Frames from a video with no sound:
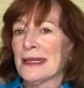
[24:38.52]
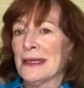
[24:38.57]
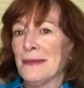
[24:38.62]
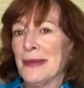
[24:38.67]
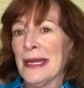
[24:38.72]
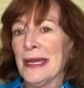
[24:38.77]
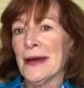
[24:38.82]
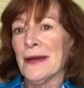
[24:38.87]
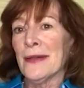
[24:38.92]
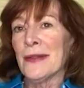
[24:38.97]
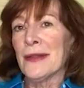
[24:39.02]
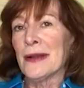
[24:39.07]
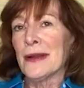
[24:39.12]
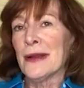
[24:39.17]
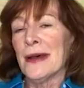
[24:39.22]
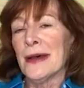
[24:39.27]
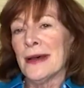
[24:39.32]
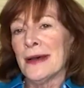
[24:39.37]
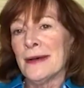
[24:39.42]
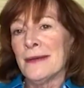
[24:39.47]
male. There,
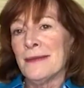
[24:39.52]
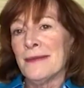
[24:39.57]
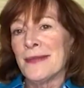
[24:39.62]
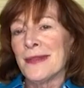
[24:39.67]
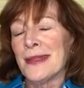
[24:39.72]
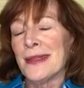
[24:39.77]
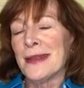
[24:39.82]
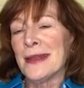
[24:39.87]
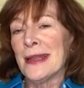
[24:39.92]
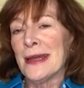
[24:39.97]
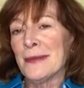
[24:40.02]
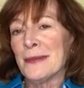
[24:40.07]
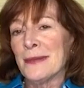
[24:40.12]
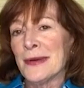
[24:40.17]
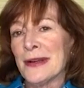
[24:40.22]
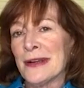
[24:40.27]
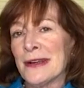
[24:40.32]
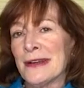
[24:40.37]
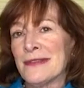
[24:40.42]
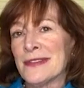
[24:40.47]
the number
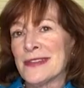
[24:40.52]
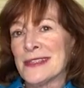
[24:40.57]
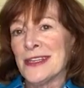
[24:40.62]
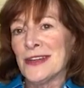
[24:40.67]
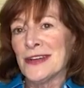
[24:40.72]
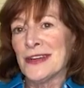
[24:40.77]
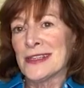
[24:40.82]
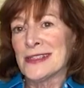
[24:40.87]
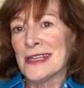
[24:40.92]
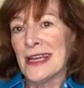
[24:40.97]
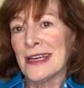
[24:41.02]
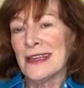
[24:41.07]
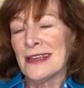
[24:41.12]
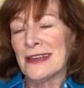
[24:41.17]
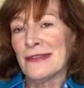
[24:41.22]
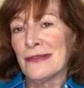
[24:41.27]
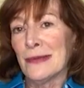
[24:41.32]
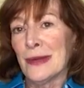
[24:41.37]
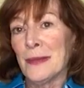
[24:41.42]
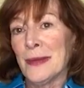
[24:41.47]
of senior
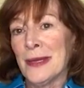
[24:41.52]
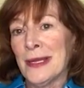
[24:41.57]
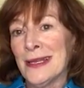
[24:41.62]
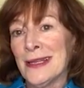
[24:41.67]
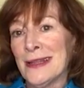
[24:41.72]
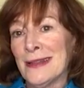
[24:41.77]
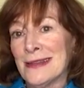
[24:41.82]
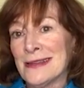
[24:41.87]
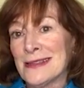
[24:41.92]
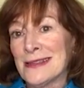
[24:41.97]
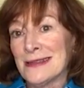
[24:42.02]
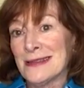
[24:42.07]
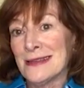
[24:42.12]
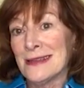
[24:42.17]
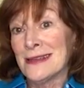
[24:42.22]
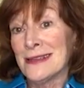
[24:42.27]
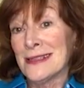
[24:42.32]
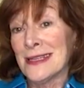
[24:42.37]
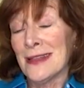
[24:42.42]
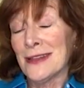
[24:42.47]
executive women in this
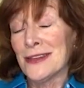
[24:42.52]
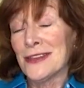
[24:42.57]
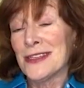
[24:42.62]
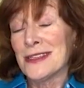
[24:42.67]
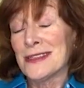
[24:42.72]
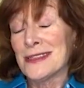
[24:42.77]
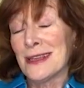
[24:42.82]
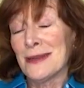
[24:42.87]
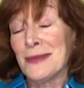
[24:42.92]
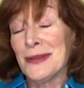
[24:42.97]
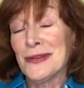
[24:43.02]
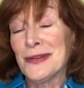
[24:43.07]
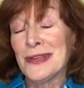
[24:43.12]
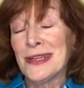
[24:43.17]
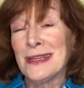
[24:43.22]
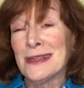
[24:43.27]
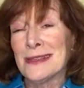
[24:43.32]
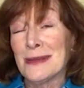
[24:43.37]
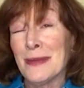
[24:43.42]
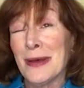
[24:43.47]
intelligence
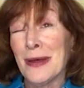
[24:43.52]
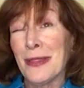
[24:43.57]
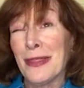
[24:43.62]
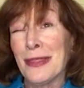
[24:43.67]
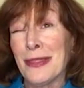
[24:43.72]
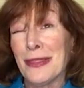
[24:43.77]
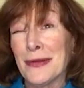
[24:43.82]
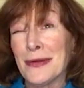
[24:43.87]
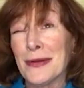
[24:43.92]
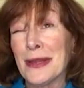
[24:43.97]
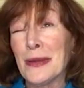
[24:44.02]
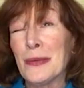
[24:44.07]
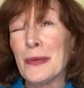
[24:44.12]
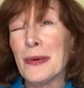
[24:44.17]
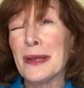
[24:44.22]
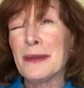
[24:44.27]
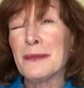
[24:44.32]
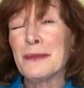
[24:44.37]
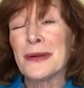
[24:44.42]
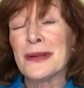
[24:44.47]
community is about
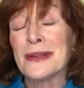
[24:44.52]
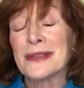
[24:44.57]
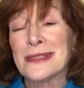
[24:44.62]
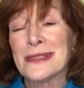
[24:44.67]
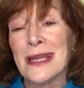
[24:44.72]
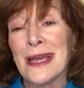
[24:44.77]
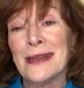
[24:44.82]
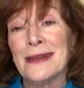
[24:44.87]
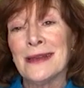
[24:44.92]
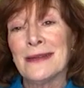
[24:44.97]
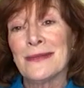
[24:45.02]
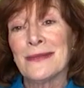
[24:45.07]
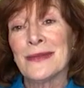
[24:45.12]
31%,